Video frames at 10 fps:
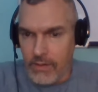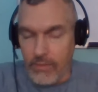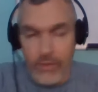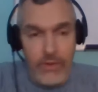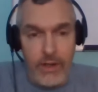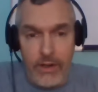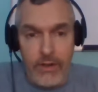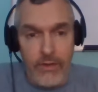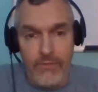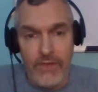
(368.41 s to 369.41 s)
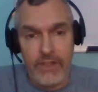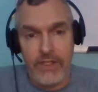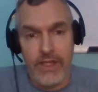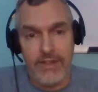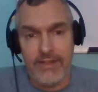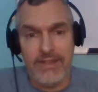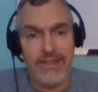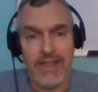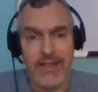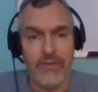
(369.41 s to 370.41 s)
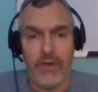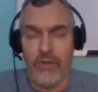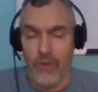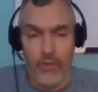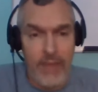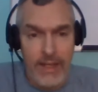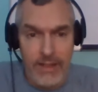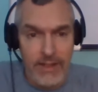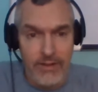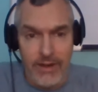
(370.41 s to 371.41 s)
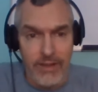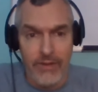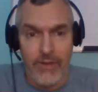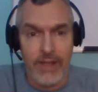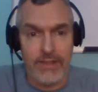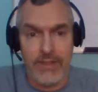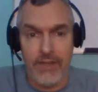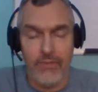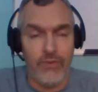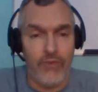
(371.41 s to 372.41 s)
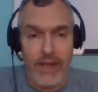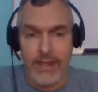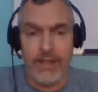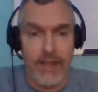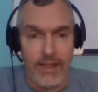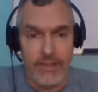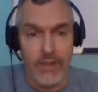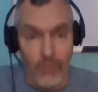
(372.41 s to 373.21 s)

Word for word: Well, there are no fiction entities anywhere, Romanian or otherwise, that would recognize,